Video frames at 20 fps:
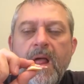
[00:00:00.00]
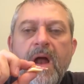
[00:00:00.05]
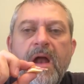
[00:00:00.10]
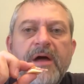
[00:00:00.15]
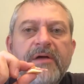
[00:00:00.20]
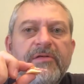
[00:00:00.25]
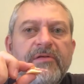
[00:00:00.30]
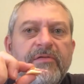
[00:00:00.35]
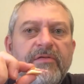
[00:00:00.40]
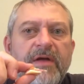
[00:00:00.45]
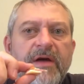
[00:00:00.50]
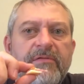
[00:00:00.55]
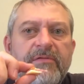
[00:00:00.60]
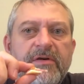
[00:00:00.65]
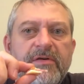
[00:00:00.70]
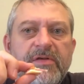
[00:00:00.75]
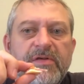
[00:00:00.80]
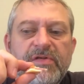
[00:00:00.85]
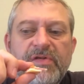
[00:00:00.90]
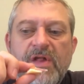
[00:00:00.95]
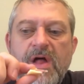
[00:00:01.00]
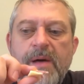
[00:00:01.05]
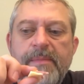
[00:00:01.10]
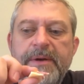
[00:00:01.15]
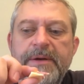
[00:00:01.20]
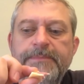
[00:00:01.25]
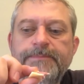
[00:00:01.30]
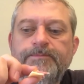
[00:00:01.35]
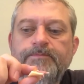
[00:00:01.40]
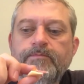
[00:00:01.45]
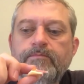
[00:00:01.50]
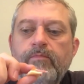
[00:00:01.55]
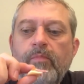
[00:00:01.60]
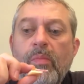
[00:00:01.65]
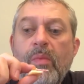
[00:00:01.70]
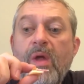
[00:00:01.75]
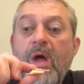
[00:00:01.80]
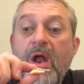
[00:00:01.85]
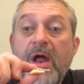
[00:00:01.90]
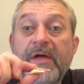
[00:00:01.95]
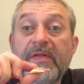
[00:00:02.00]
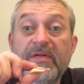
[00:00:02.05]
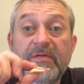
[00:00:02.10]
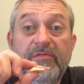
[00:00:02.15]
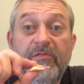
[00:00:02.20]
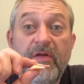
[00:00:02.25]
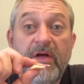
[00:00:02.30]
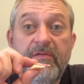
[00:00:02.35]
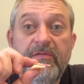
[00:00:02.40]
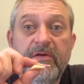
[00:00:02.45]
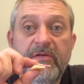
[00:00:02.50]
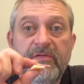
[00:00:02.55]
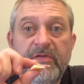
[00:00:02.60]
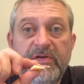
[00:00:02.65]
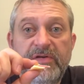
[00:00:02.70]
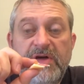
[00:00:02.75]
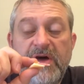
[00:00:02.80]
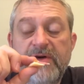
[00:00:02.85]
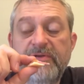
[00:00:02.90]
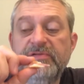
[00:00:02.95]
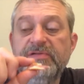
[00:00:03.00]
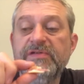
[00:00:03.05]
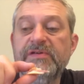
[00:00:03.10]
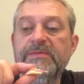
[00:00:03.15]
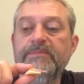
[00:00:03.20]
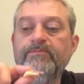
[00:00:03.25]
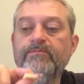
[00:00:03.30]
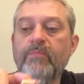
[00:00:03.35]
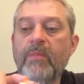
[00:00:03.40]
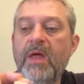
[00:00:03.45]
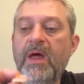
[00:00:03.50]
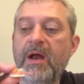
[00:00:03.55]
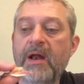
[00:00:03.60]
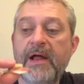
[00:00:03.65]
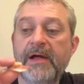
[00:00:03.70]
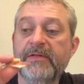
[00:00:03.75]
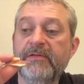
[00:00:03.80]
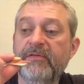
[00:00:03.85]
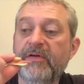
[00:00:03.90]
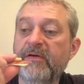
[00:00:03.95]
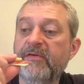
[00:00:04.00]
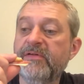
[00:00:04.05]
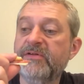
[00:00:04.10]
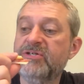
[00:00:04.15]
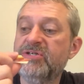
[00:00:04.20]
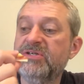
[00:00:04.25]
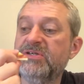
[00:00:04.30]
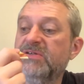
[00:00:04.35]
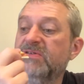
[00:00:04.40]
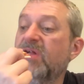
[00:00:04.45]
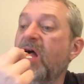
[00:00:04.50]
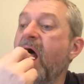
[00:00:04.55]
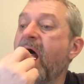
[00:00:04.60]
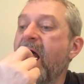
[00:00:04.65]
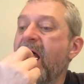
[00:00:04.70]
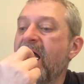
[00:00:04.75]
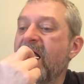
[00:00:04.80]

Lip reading: I like the flavor of the salami. I like the flavor of the toast. And I like the flavor of the cheese.